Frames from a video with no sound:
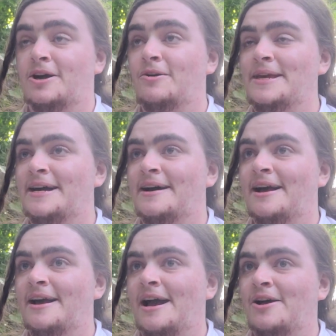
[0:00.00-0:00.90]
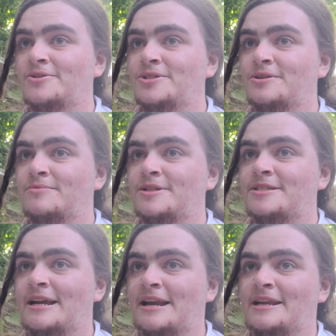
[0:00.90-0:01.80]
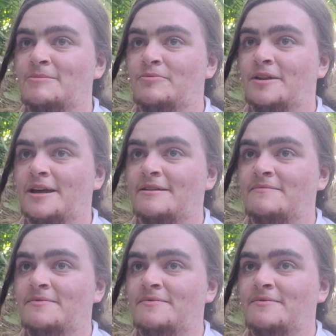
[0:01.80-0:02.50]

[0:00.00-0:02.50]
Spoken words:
Oh yeah, I also was standing up while I